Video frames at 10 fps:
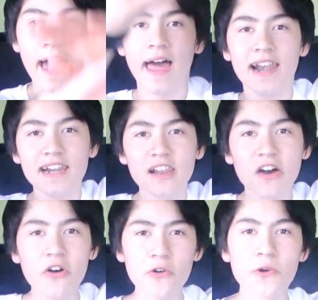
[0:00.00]

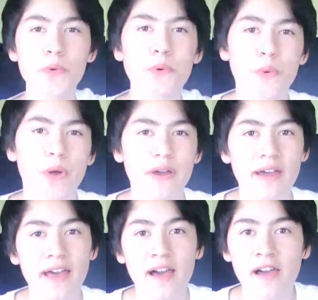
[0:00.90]
Hello,
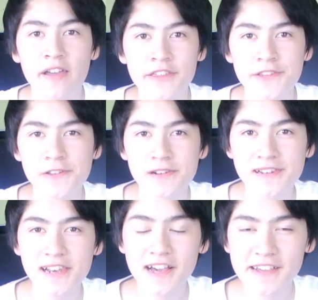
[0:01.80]
you
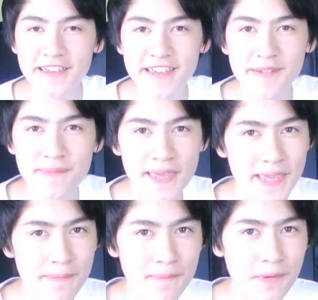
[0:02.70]
lucky
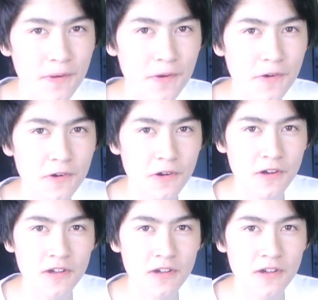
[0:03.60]
people